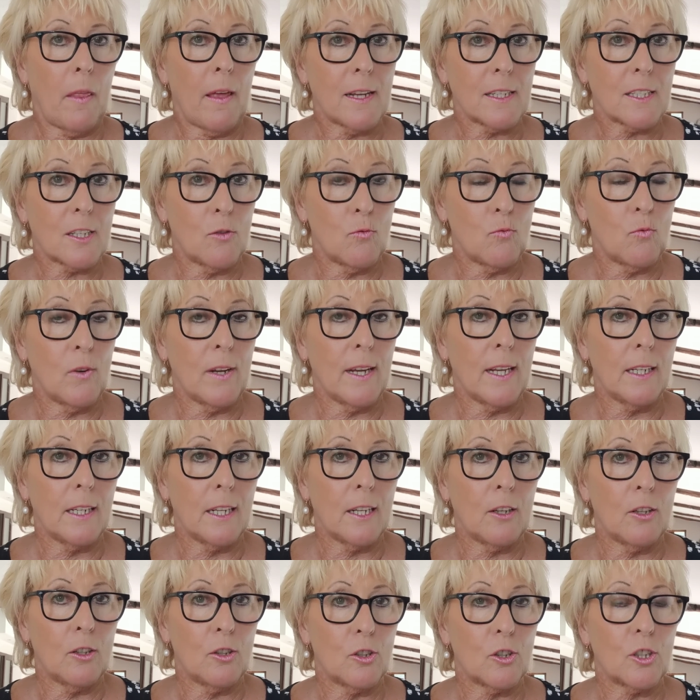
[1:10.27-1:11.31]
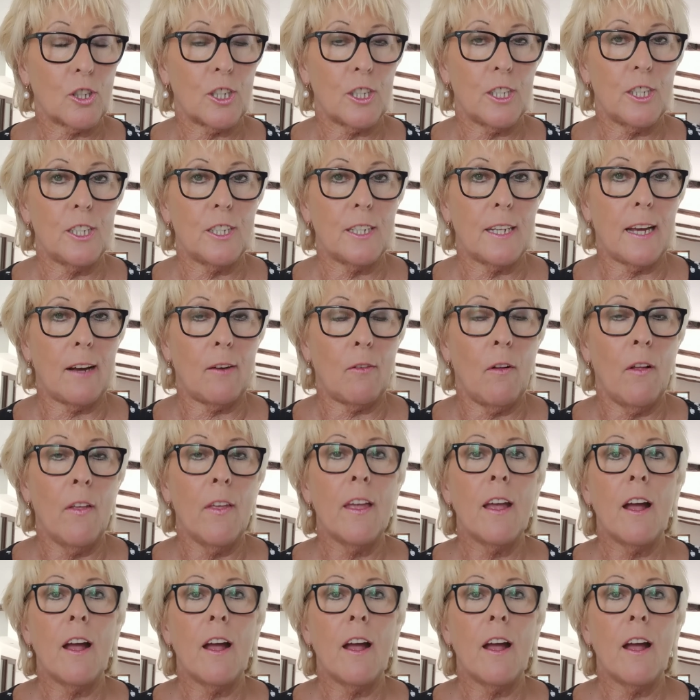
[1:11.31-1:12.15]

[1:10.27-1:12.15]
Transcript: That's a really low turnout.